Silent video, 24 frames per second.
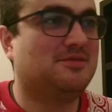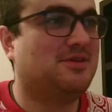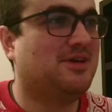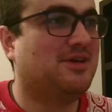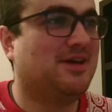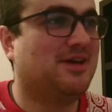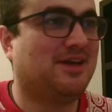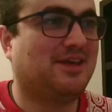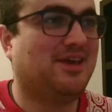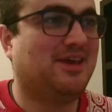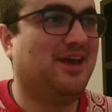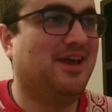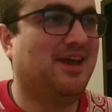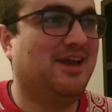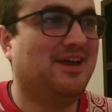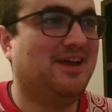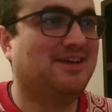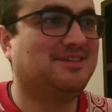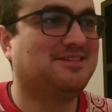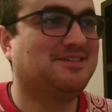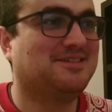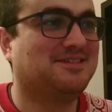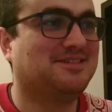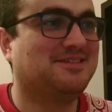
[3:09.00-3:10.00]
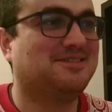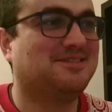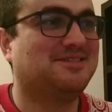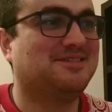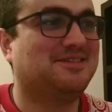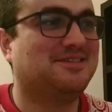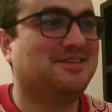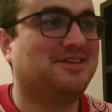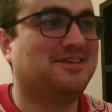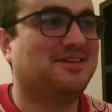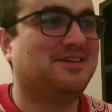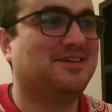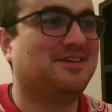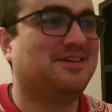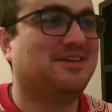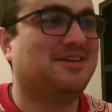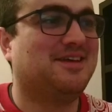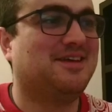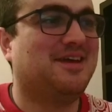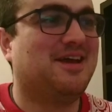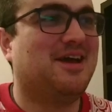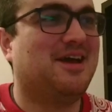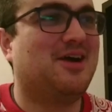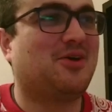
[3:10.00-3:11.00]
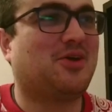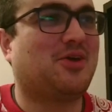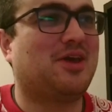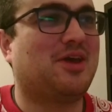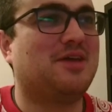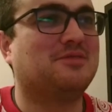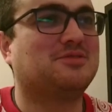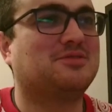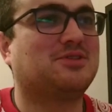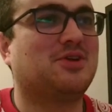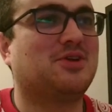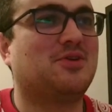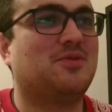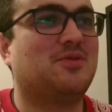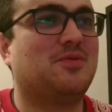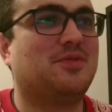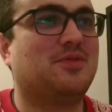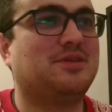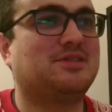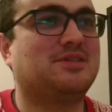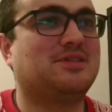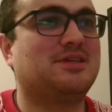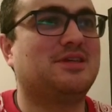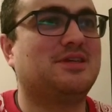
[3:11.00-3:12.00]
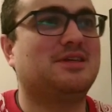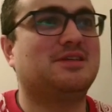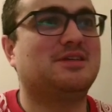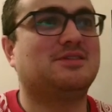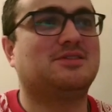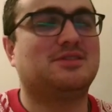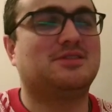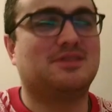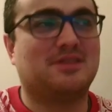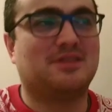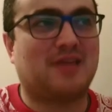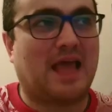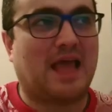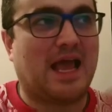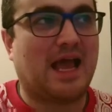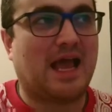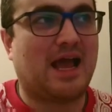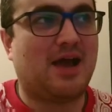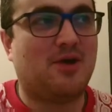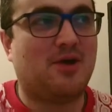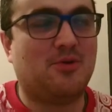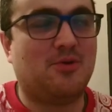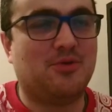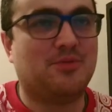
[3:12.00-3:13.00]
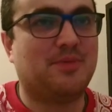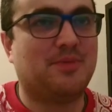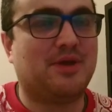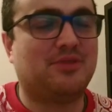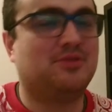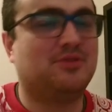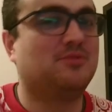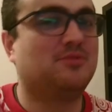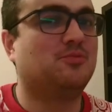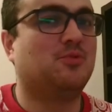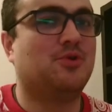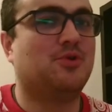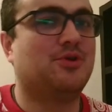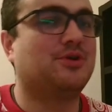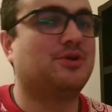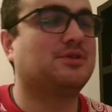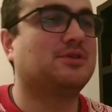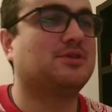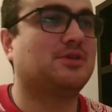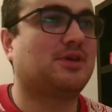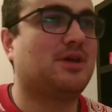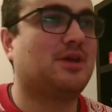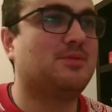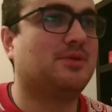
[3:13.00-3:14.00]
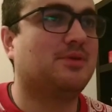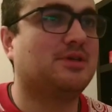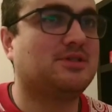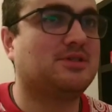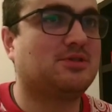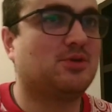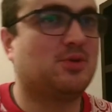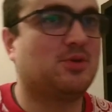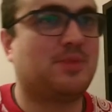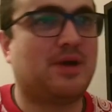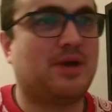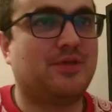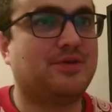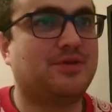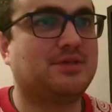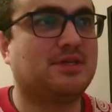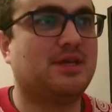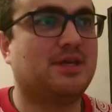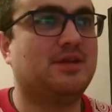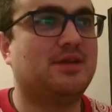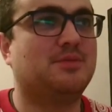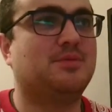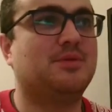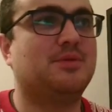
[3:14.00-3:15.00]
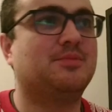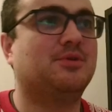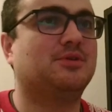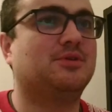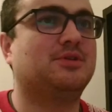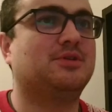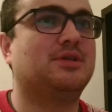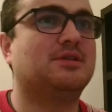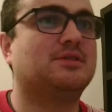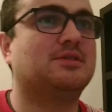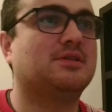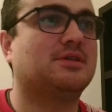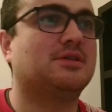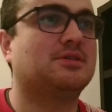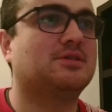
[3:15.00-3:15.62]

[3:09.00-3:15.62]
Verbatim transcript: I guess. Okay, so this is how the method works. Okay, but let's talk about this in a bit more detail.